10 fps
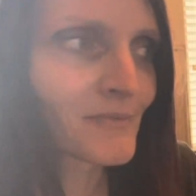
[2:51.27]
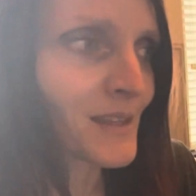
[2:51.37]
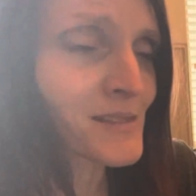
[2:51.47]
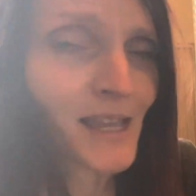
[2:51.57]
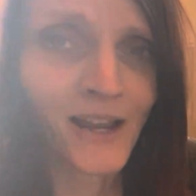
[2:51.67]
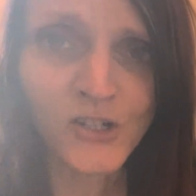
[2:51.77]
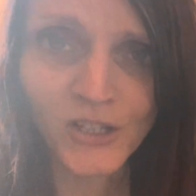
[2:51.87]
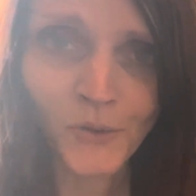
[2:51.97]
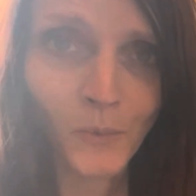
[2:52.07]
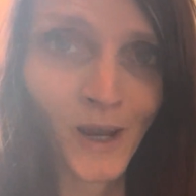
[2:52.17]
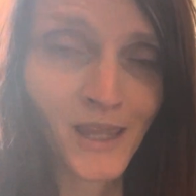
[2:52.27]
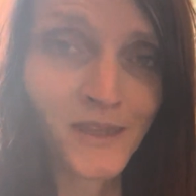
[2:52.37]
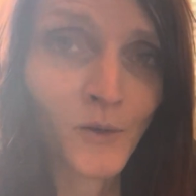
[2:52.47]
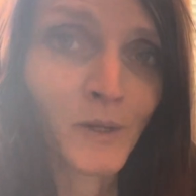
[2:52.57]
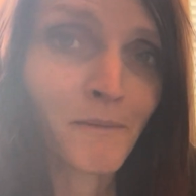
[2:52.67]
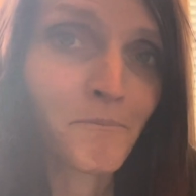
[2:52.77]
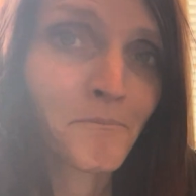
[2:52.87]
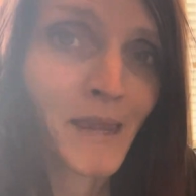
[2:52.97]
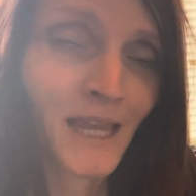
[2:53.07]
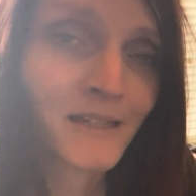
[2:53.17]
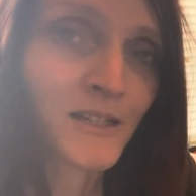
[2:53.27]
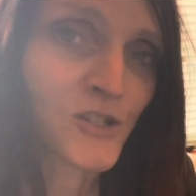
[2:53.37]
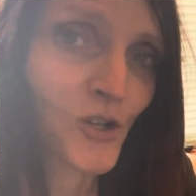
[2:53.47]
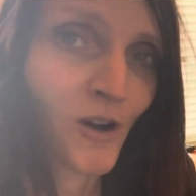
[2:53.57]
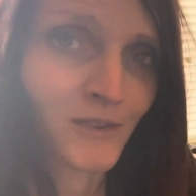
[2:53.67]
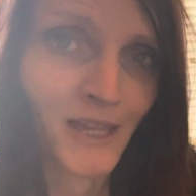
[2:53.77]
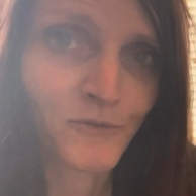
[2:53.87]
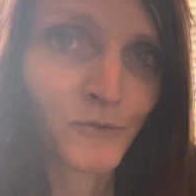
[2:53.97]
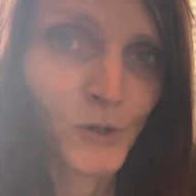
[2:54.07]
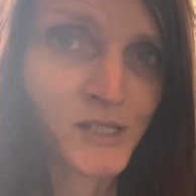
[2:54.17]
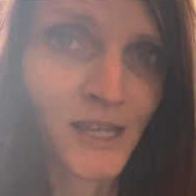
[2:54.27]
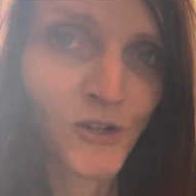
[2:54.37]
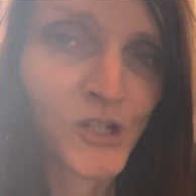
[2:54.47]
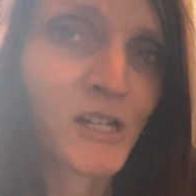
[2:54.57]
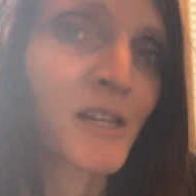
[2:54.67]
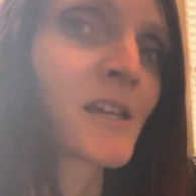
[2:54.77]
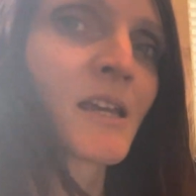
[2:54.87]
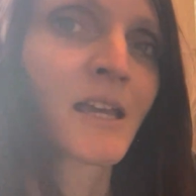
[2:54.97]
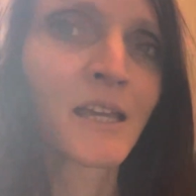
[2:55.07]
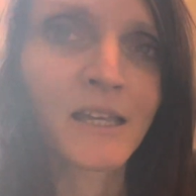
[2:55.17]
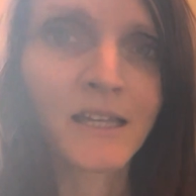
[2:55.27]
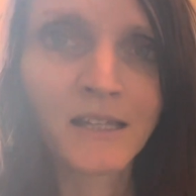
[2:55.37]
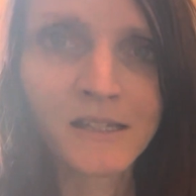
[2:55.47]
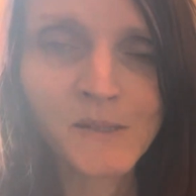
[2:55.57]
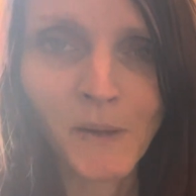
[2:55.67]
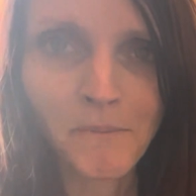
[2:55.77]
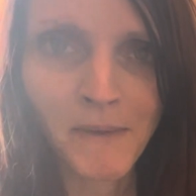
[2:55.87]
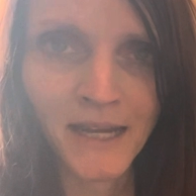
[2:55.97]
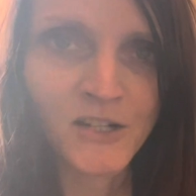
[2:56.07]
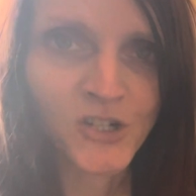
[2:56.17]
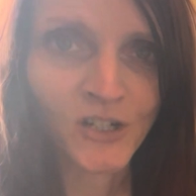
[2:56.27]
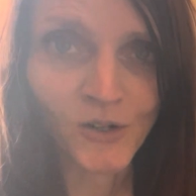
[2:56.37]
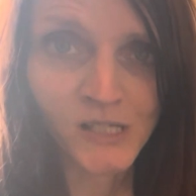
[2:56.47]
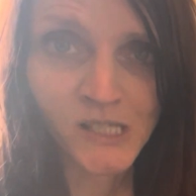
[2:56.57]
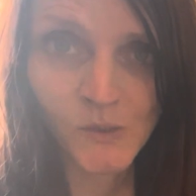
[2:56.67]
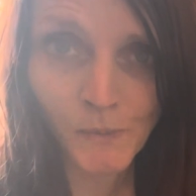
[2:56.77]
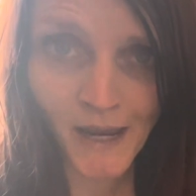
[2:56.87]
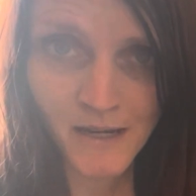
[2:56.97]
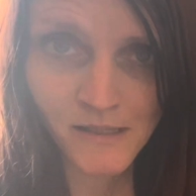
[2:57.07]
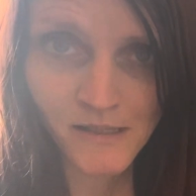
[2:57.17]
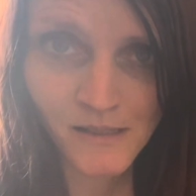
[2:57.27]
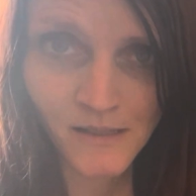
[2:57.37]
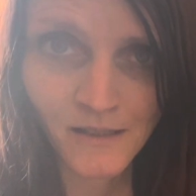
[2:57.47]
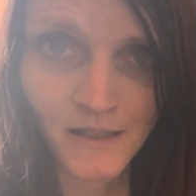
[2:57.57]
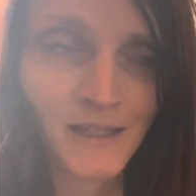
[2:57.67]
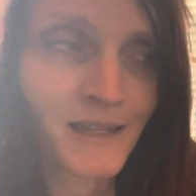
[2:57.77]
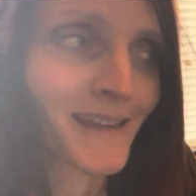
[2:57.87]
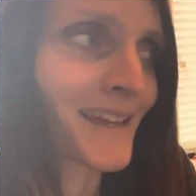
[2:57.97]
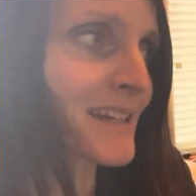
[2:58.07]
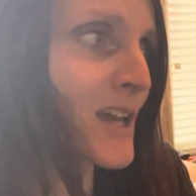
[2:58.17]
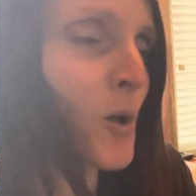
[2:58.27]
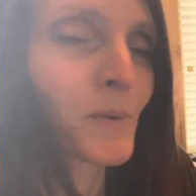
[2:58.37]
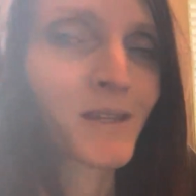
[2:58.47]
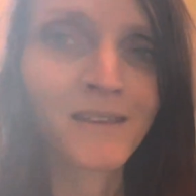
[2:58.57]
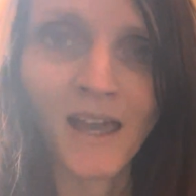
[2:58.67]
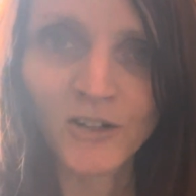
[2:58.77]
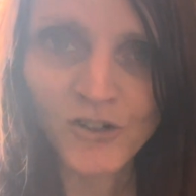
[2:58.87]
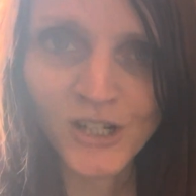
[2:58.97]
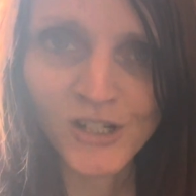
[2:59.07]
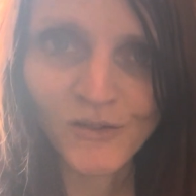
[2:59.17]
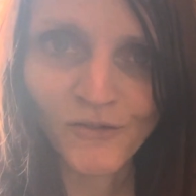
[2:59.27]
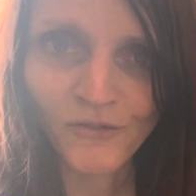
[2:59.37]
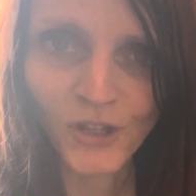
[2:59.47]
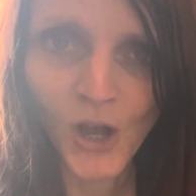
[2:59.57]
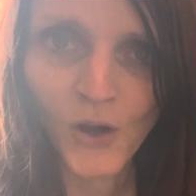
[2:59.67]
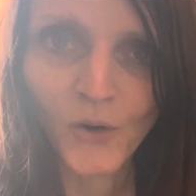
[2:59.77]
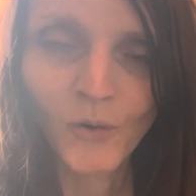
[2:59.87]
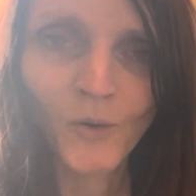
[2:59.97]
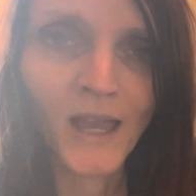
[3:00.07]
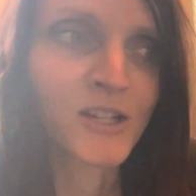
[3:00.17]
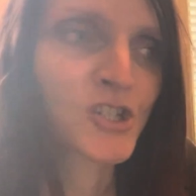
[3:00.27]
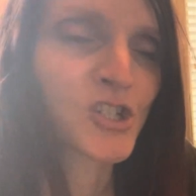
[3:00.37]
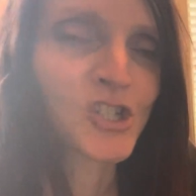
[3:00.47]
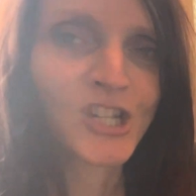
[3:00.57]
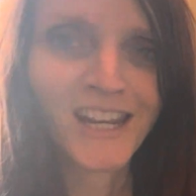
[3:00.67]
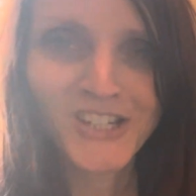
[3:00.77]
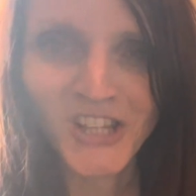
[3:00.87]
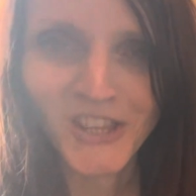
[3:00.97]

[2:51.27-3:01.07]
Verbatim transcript: It's actually a way that we manage our life force energy is by managing our space and helping the energy to flow and changing